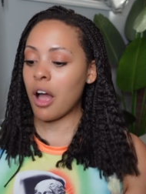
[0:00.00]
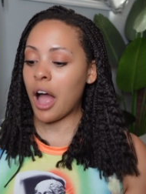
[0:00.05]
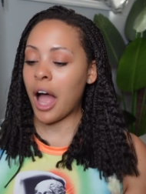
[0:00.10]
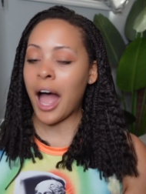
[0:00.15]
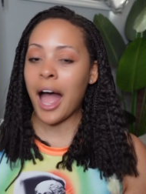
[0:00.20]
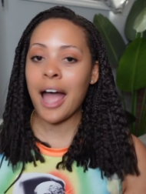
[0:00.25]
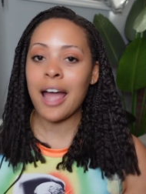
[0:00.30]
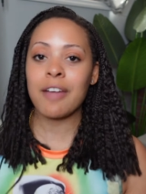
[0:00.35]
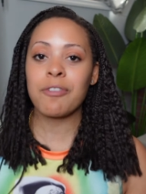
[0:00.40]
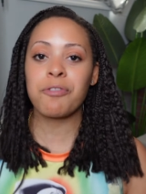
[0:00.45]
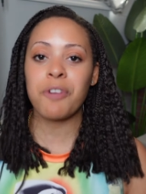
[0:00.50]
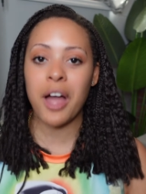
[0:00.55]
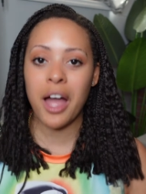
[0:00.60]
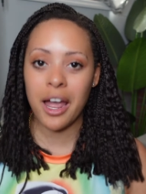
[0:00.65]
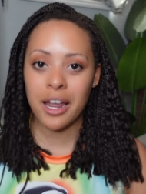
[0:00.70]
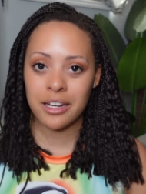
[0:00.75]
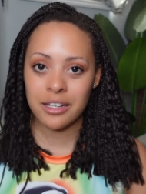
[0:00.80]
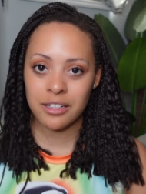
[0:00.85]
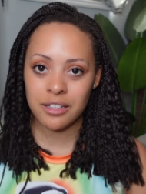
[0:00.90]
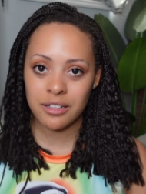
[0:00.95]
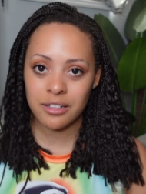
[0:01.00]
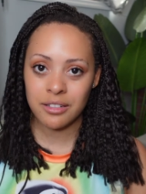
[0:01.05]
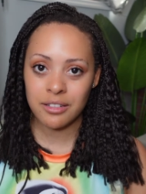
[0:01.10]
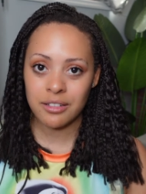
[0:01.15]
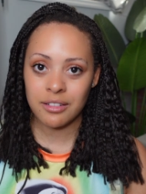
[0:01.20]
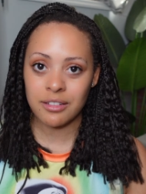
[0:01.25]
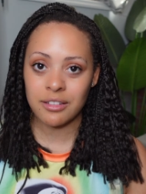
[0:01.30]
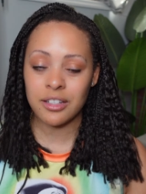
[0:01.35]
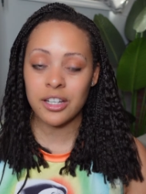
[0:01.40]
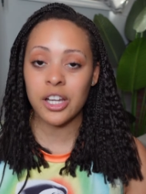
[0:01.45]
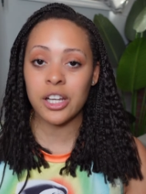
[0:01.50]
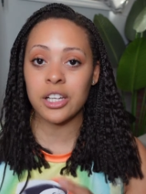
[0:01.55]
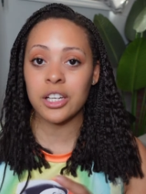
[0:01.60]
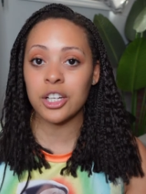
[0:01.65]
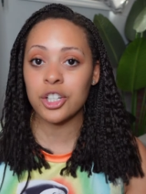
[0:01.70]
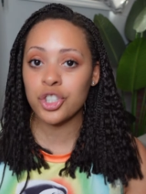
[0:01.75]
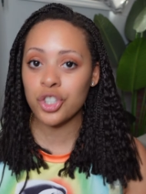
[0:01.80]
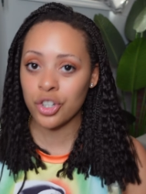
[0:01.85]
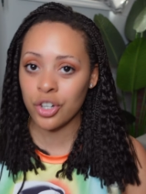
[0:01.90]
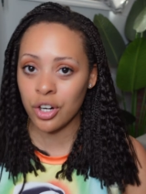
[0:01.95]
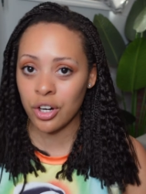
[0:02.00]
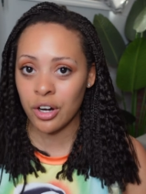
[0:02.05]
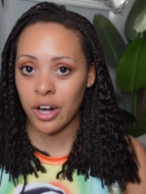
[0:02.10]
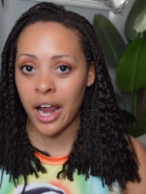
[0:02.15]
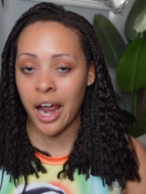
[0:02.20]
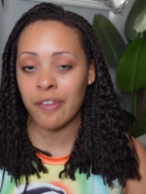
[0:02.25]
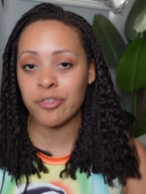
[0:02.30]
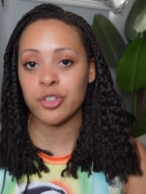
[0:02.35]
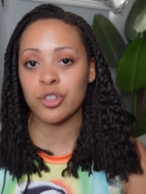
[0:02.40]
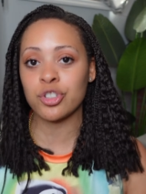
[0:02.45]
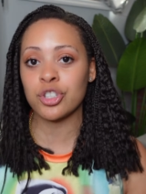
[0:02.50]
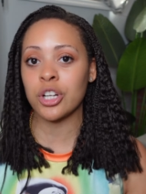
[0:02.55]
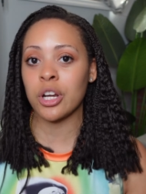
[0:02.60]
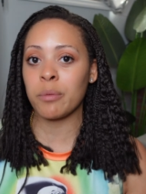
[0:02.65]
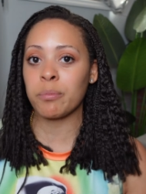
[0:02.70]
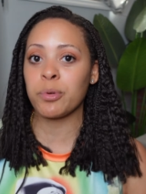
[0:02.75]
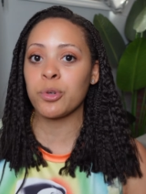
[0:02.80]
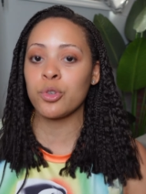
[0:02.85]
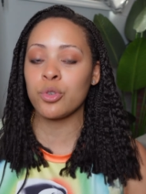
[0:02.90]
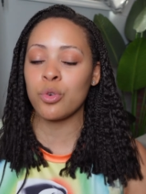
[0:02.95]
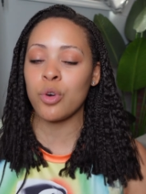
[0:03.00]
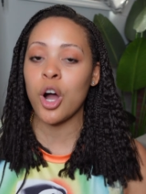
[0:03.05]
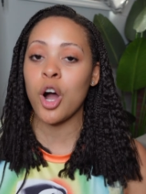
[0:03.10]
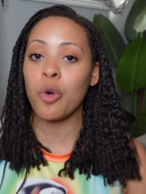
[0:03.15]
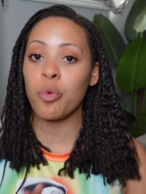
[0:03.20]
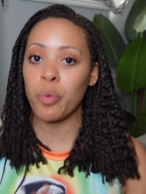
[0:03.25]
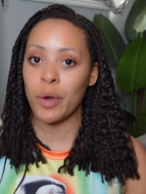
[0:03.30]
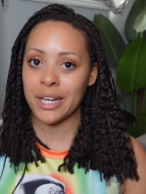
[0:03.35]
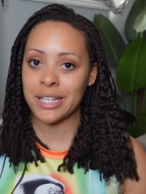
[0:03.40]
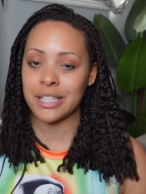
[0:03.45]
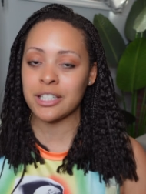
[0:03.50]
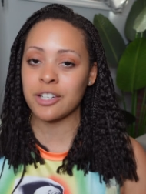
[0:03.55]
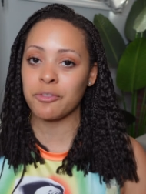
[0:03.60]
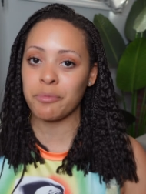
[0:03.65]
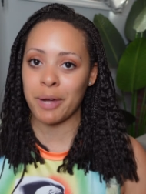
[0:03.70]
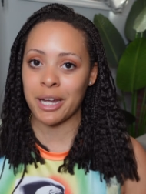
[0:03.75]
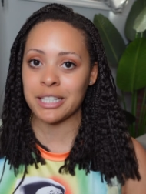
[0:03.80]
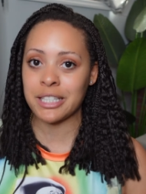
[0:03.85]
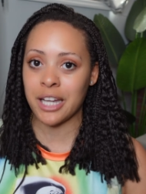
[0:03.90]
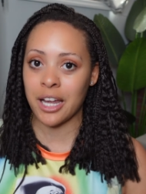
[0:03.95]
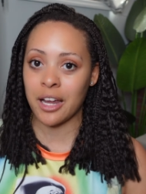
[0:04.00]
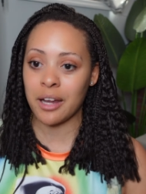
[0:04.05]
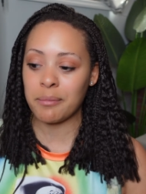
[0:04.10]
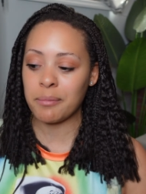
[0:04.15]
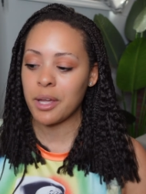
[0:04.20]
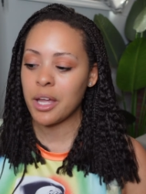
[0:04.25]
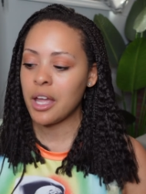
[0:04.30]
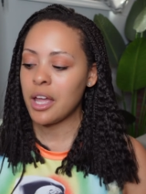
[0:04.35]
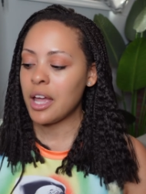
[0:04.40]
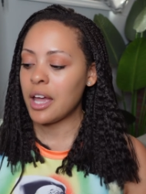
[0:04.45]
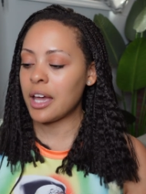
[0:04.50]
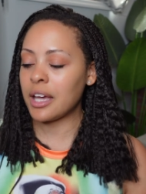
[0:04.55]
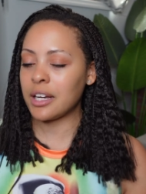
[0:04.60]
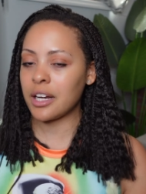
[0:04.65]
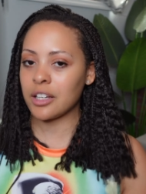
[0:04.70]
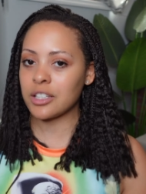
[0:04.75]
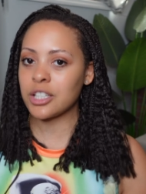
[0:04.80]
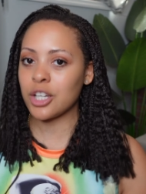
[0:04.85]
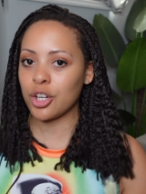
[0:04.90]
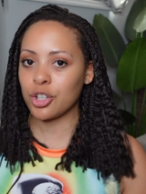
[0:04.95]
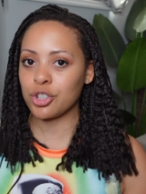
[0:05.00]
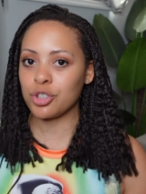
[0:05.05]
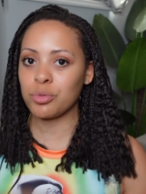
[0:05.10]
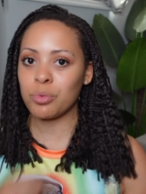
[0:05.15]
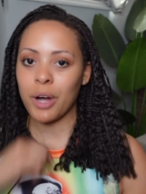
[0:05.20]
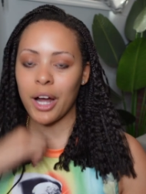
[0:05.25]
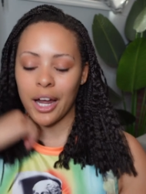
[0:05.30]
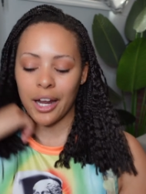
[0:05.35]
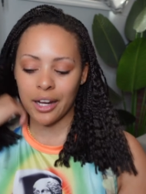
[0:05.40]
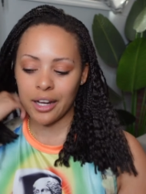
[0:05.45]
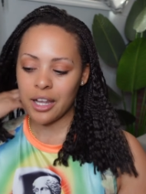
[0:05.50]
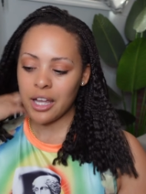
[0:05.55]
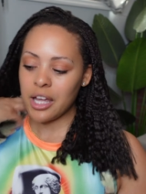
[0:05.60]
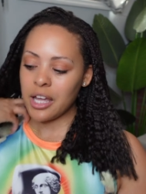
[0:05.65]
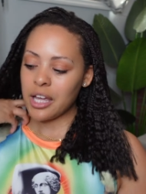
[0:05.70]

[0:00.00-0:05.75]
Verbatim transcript: I find conditioner after shampoo a waste of my time. And I'll tell you why.